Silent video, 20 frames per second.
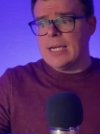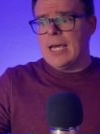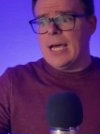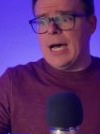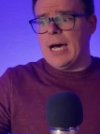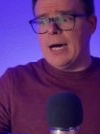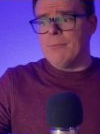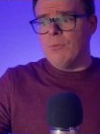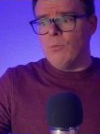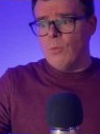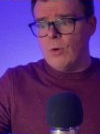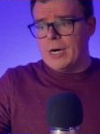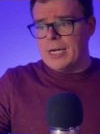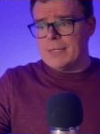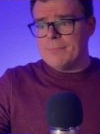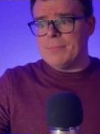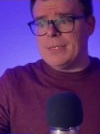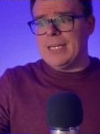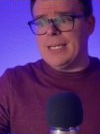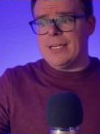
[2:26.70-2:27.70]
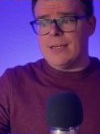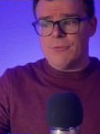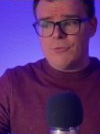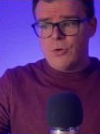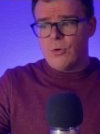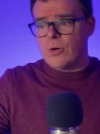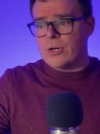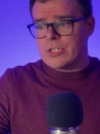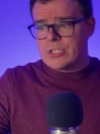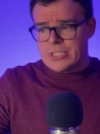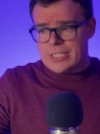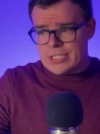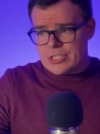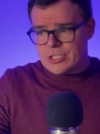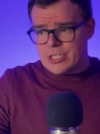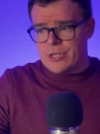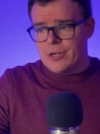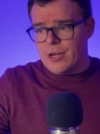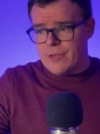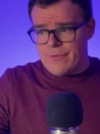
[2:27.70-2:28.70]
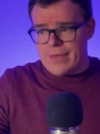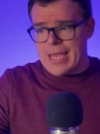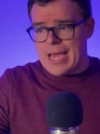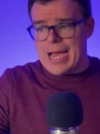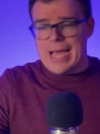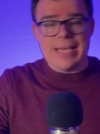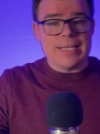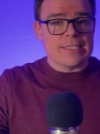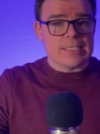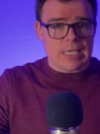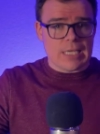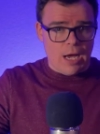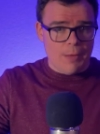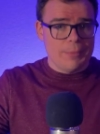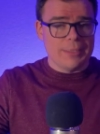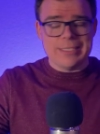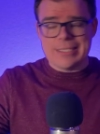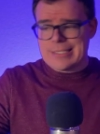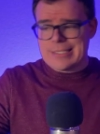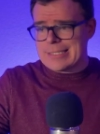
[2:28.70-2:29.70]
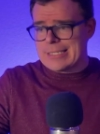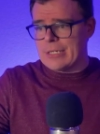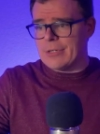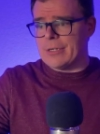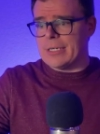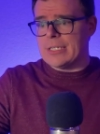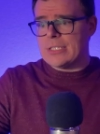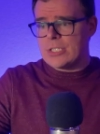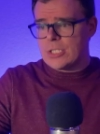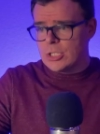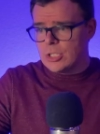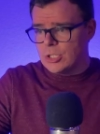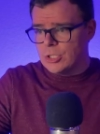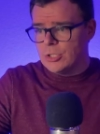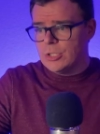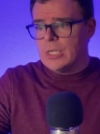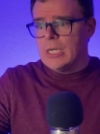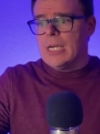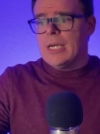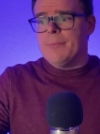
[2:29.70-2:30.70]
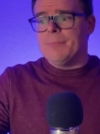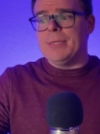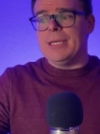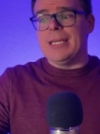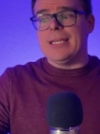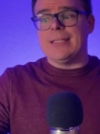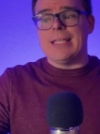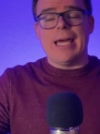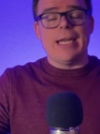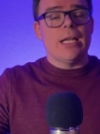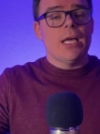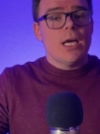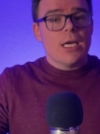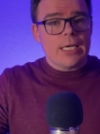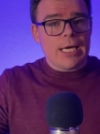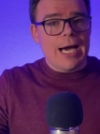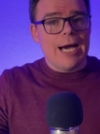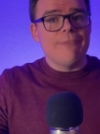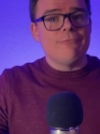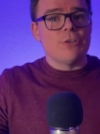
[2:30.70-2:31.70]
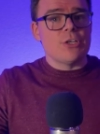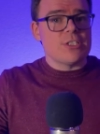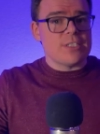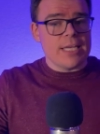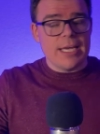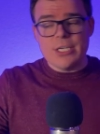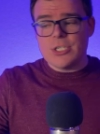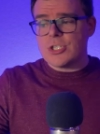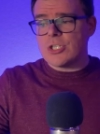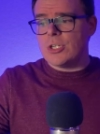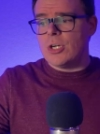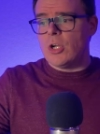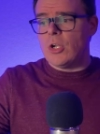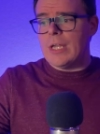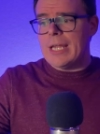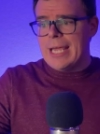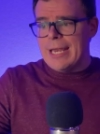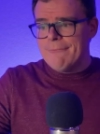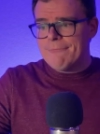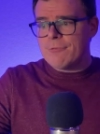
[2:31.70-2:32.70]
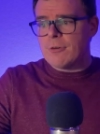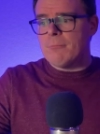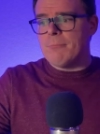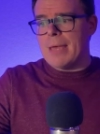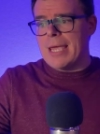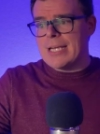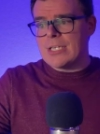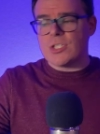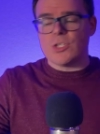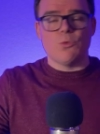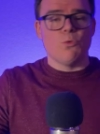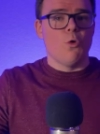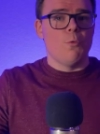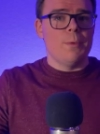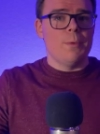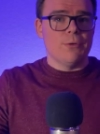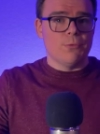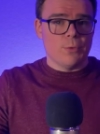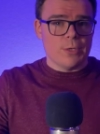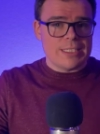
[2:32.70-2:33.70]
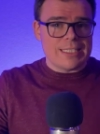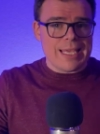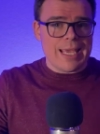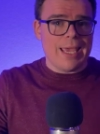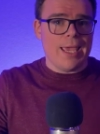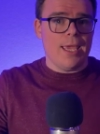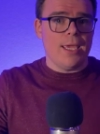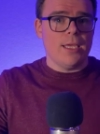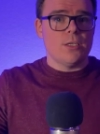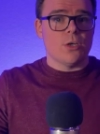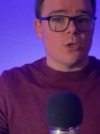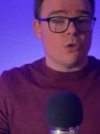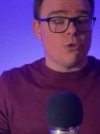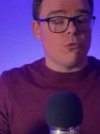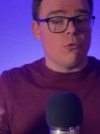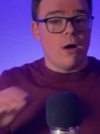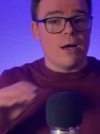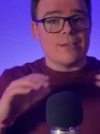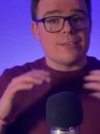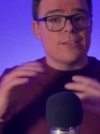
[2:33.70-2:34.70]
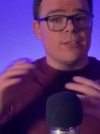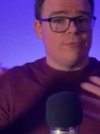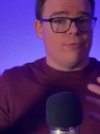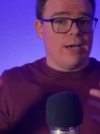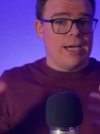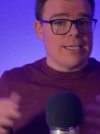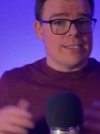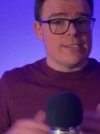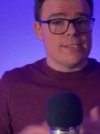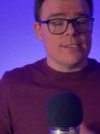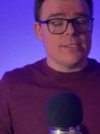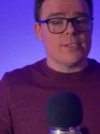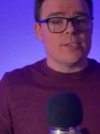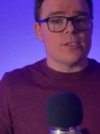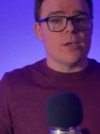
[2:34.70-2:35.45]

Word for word: Um, one being, of course, that generative AI is coming to Siri, two being that conversational information will be retained across devices.